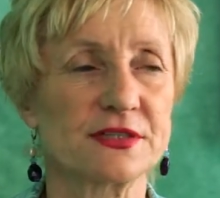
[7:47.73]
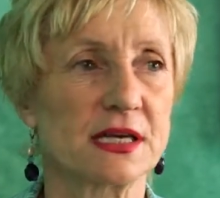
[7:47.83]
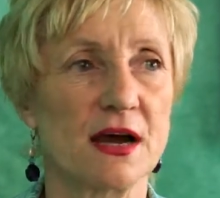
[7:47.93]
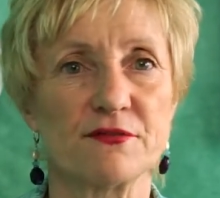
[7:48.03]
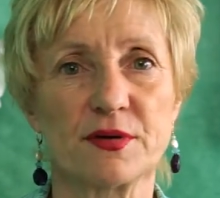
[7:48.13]
to
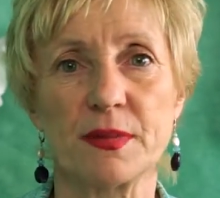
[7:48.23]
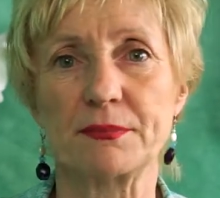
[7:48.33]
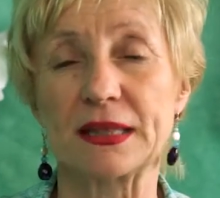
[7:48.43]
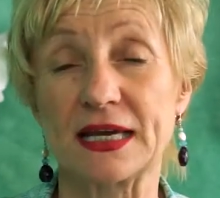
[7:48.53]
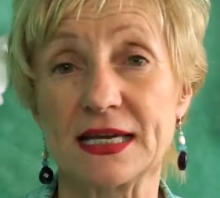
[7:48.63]
come from a
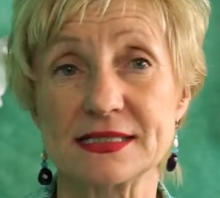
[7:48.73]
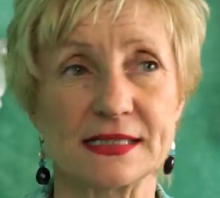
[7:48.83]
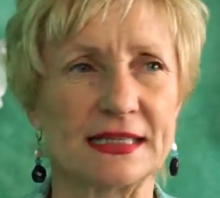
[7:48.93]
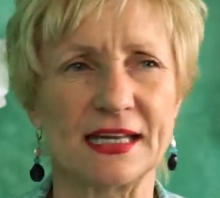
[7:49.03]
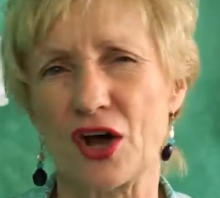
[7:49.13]
place
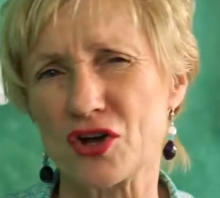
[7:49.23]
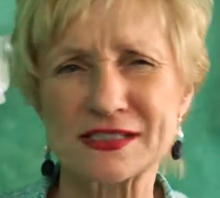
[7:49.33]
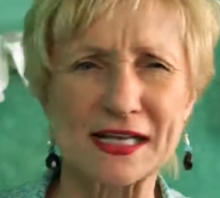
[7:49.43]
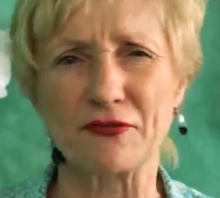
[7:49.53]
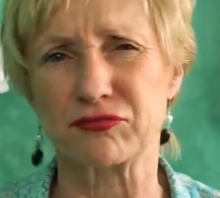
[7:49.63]
and get all
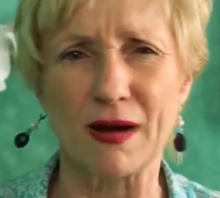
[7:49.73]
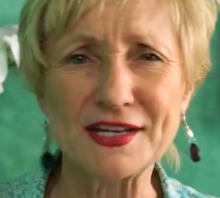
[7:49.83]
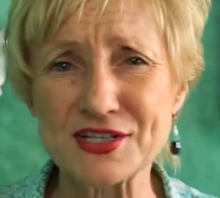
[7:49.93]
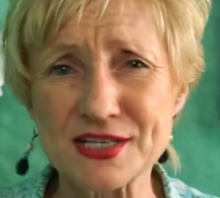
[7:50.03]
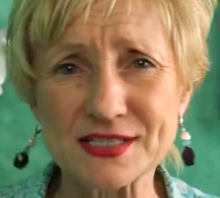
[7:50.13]

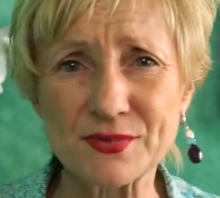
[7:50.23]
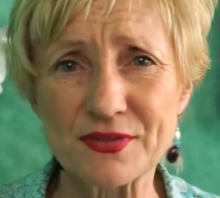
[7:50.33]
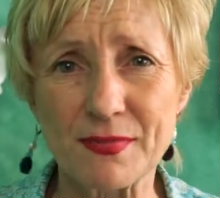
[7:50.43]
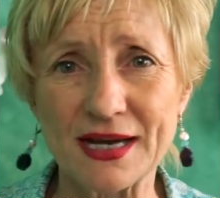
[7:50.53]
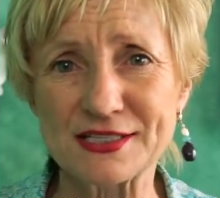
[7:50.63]
self-righteous
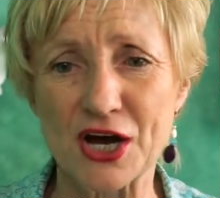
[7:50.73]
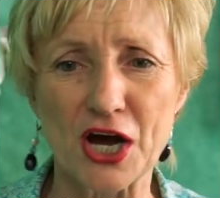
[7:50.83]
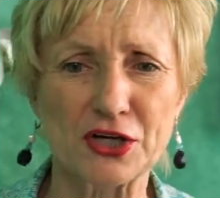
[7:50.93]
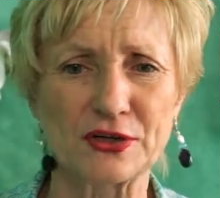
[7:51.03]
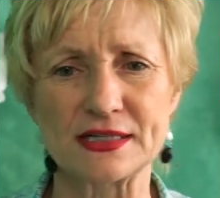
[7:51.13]
with my
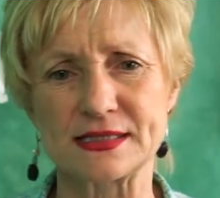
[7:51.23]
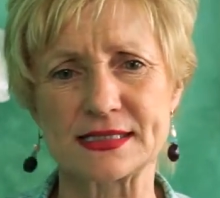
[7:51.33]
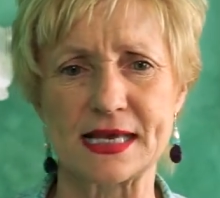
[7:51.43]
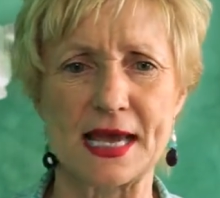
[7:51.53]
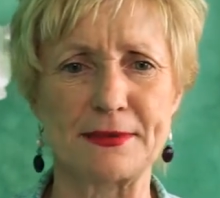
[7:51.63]
daughter and
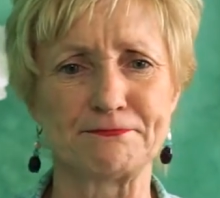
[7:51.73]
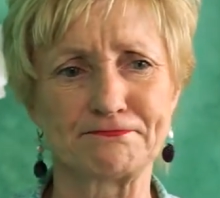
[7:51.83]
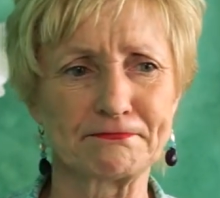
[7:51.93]
say,